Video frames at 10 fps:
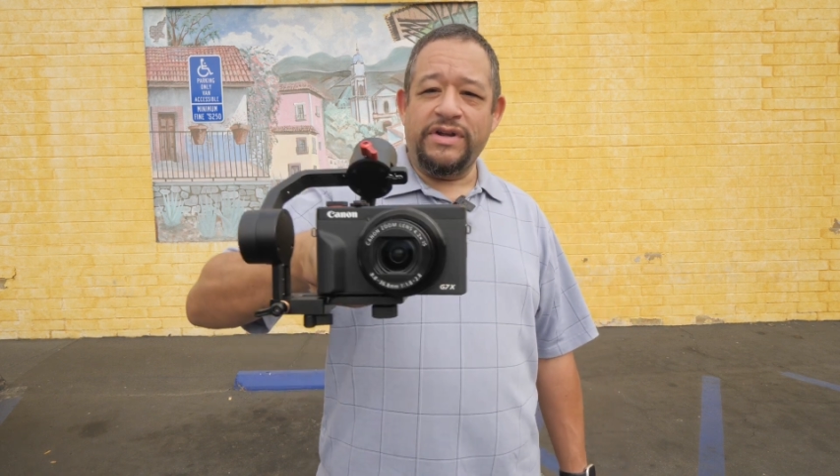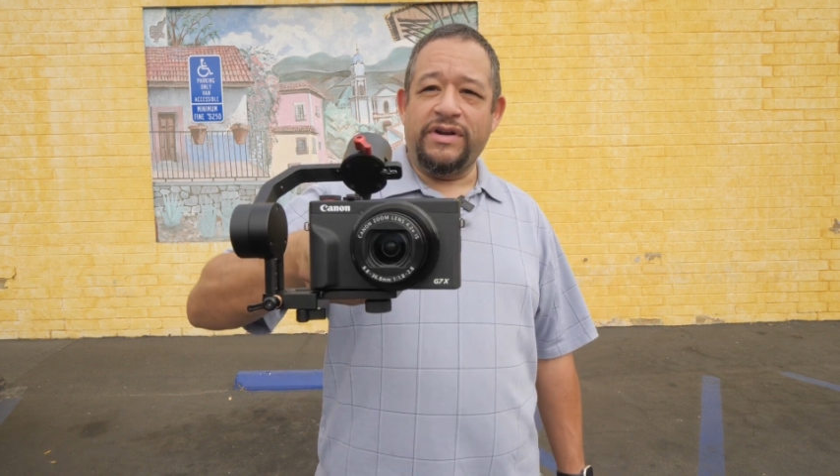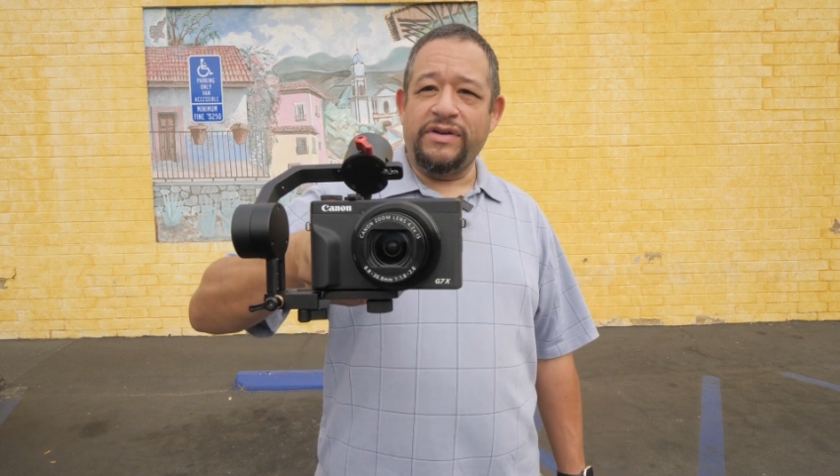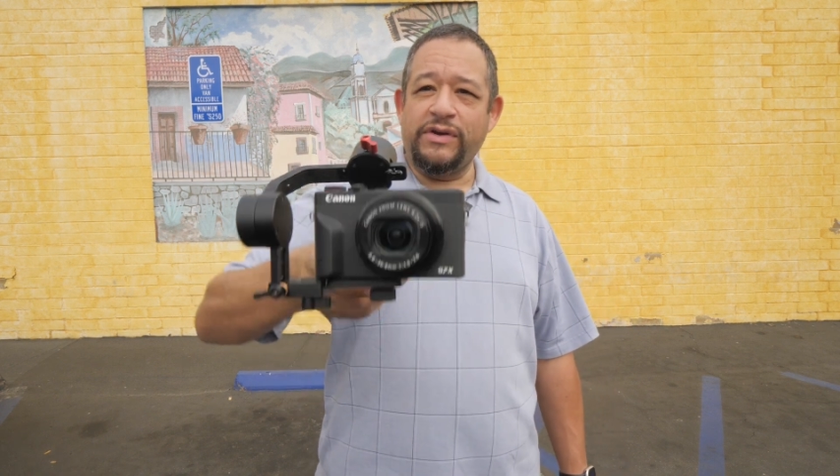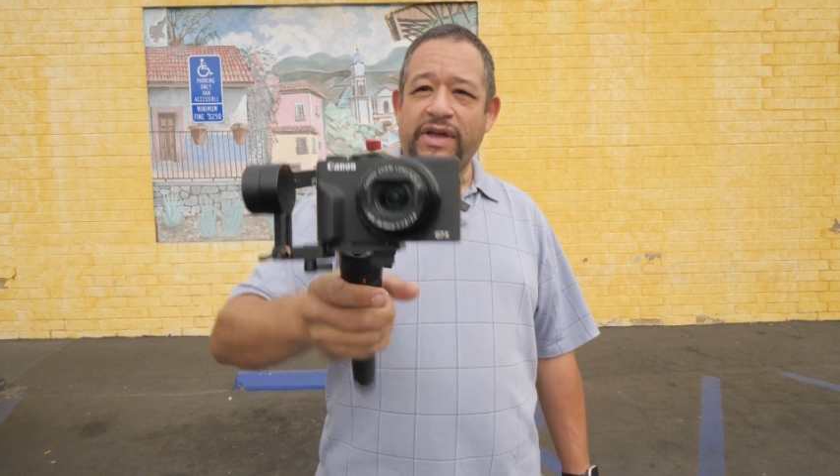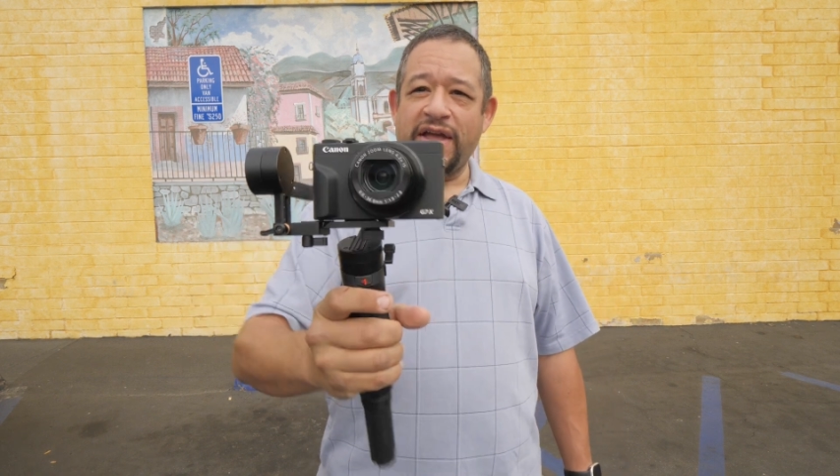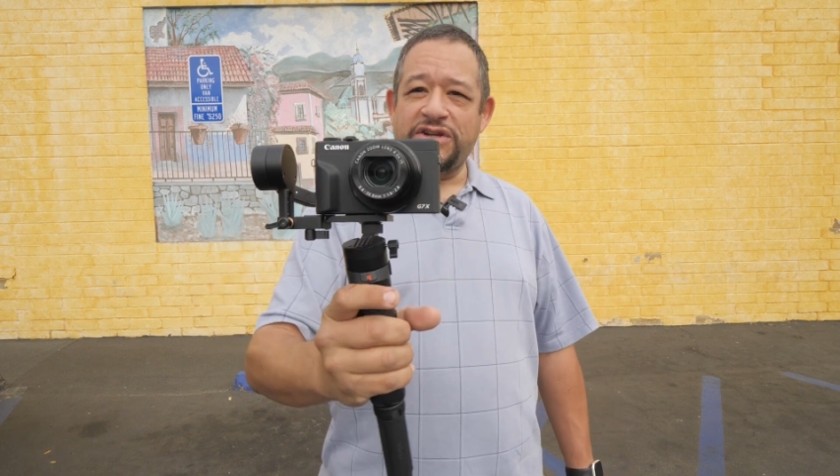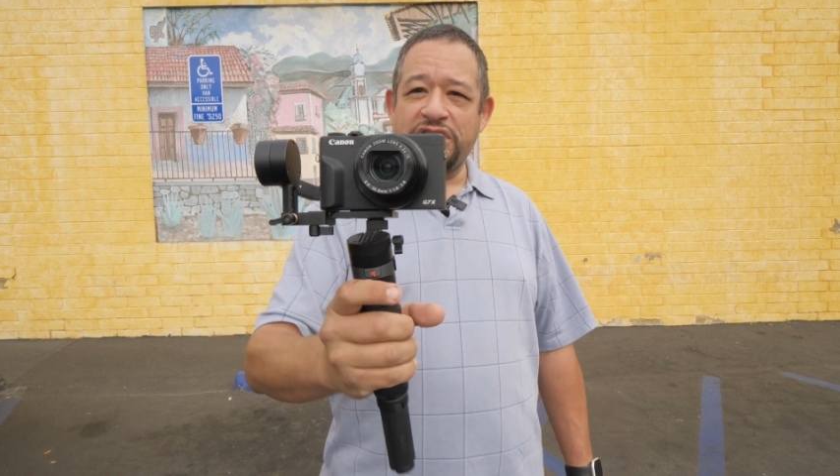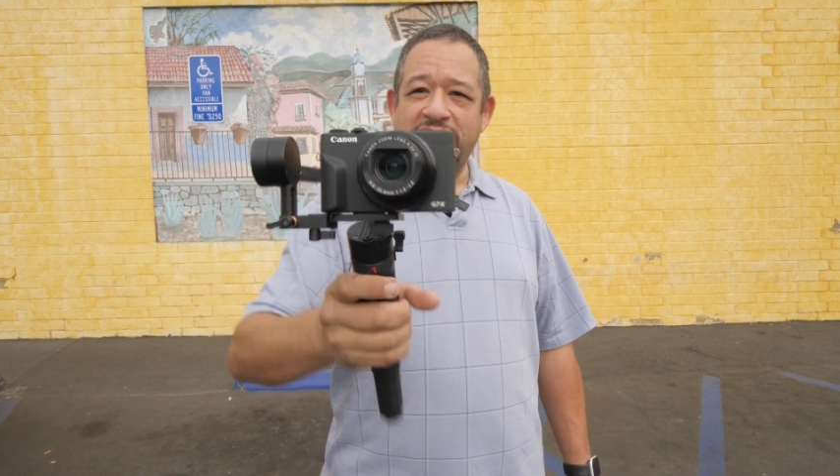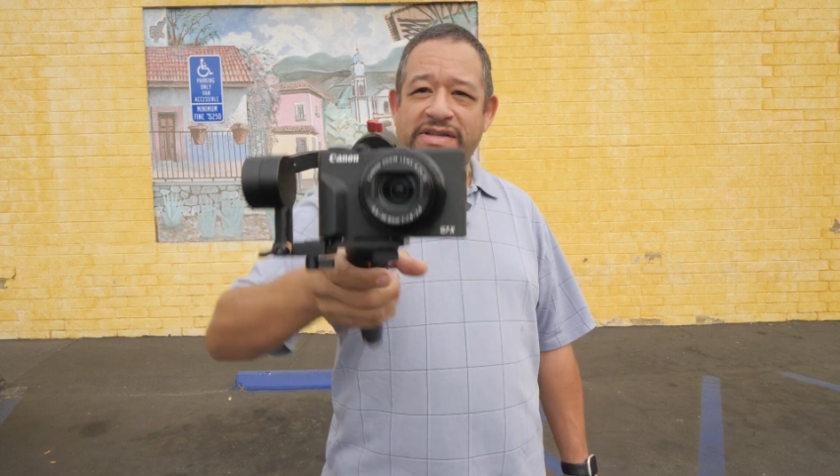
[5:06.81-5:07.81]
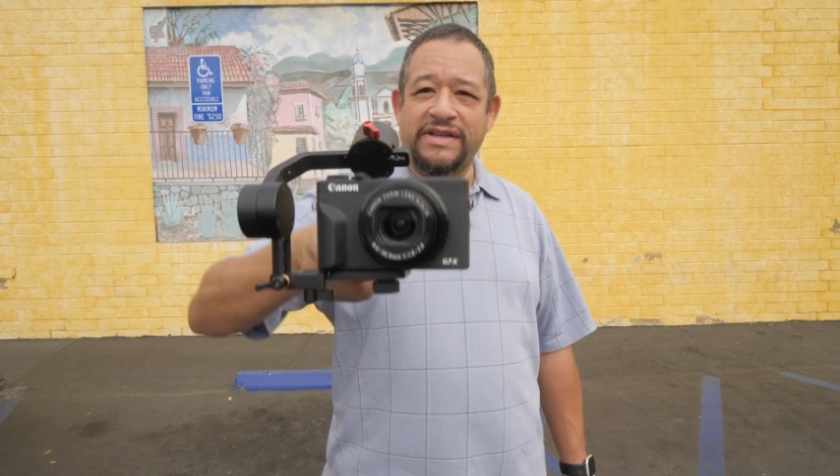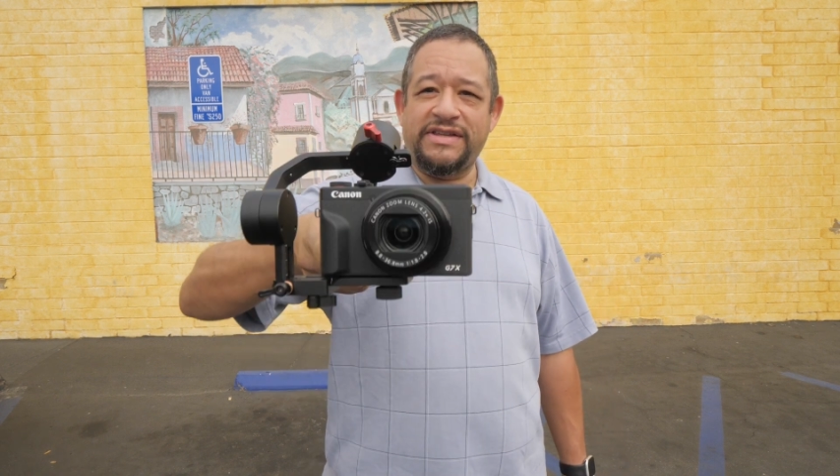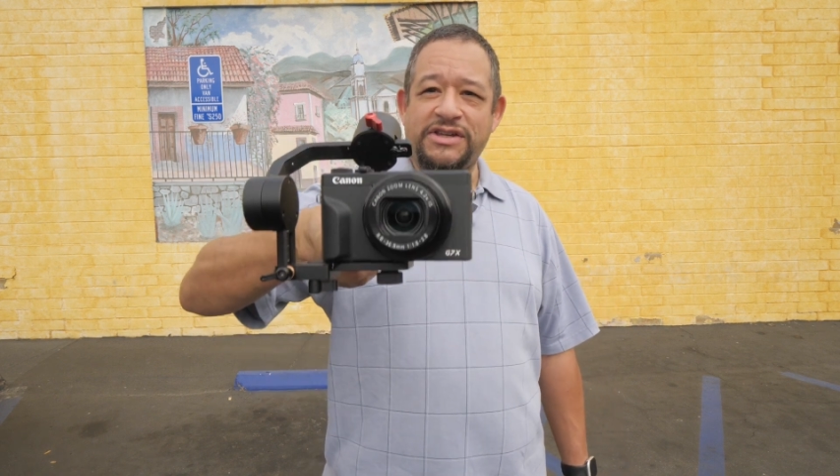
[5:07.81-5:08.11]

you can get shots like